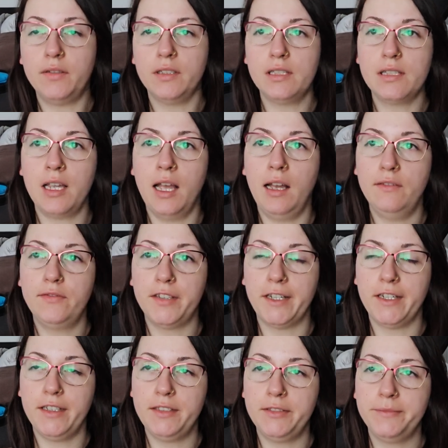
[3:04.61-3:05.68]
it's
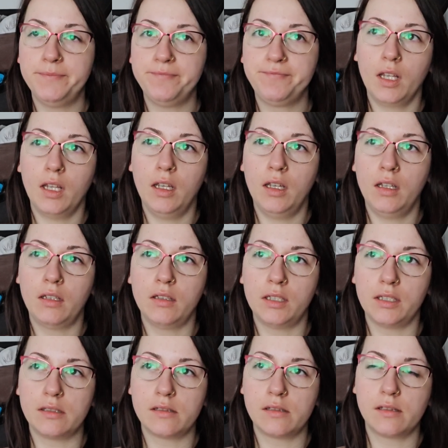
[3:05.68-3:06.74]
7:30, and
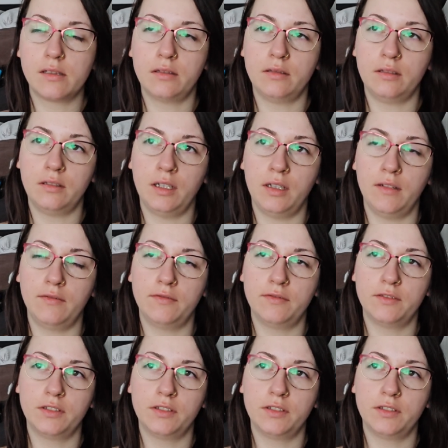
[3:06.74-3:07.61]
I still have,